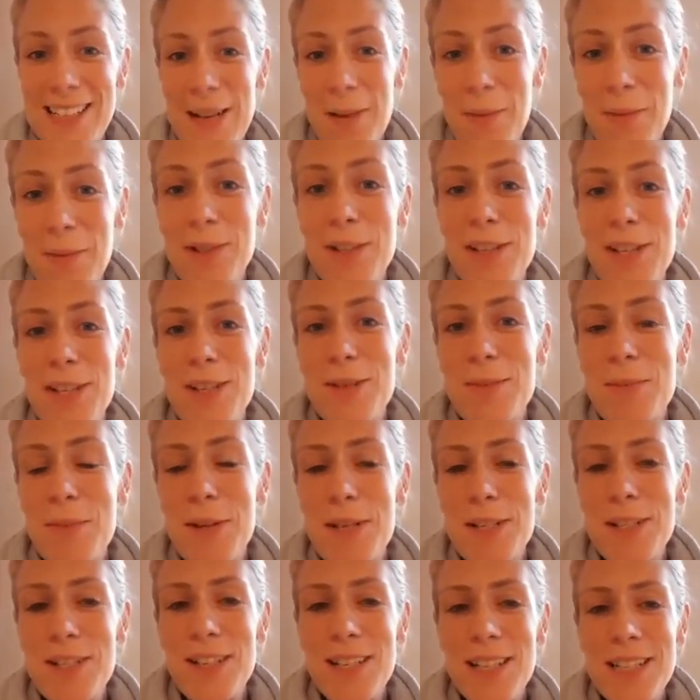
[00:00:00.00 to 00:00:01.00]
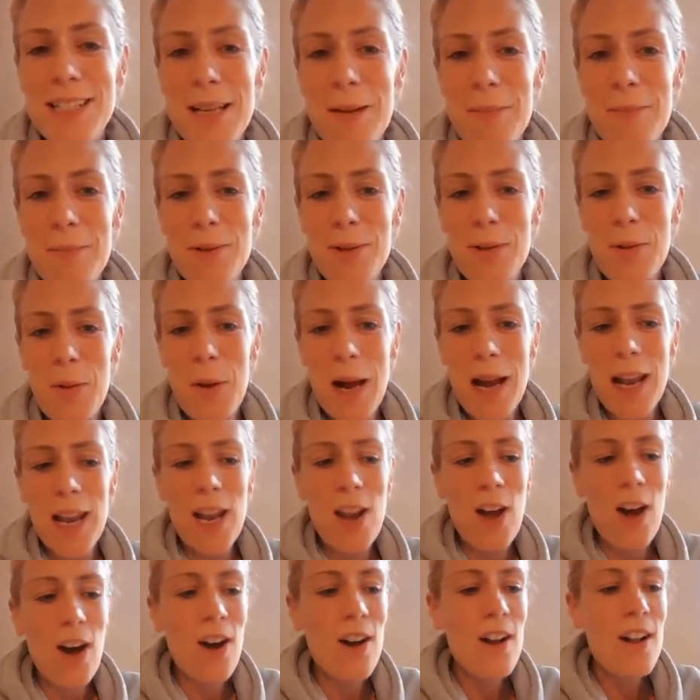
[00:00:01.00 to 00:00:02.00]
I will use personal examples quite a
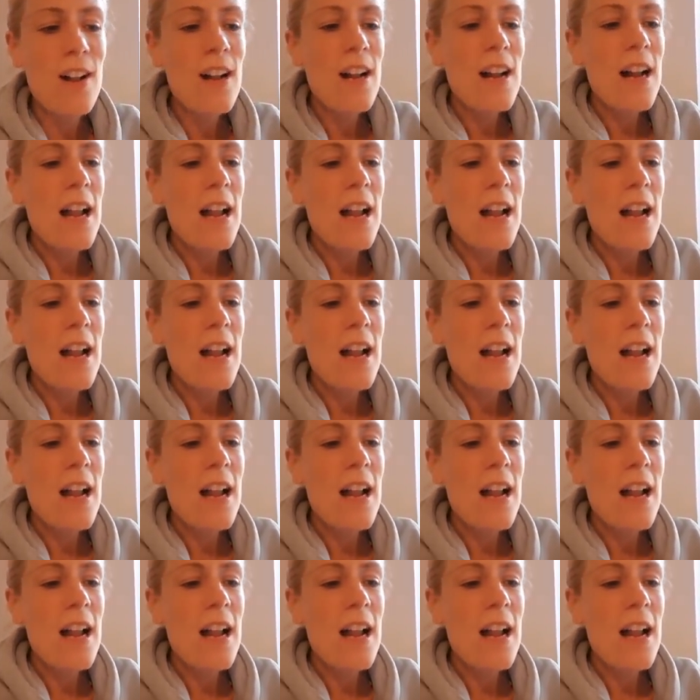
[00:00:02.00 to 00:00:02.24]
lot.